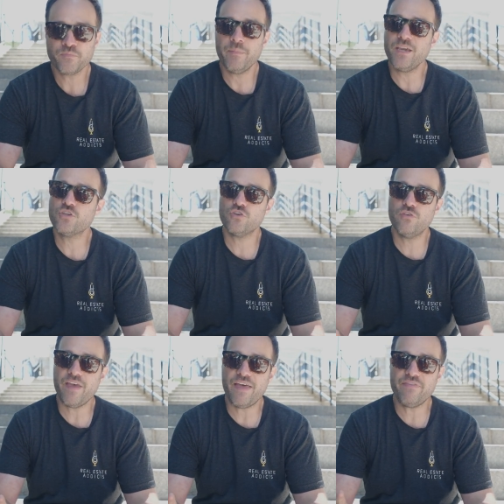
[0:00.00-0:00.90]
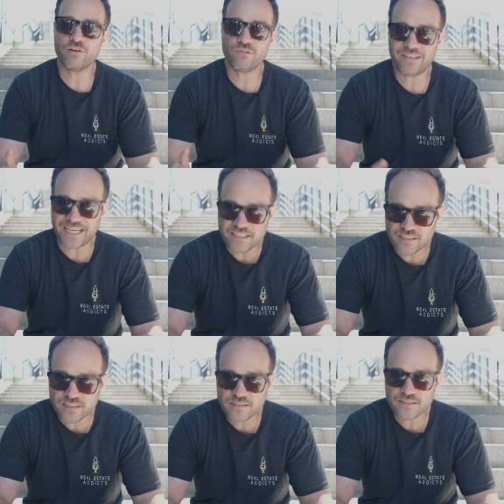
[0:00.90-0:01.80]
Make sure that they're
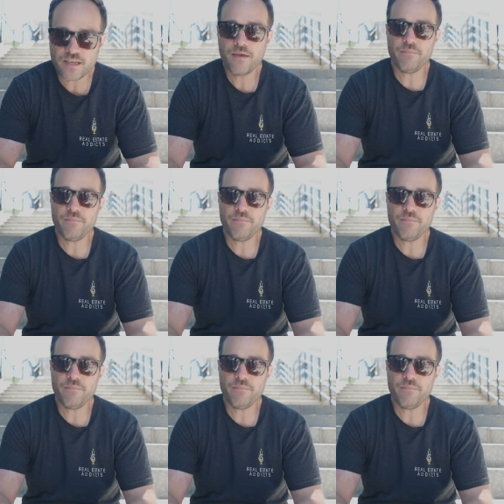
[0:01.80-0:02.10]
licensed,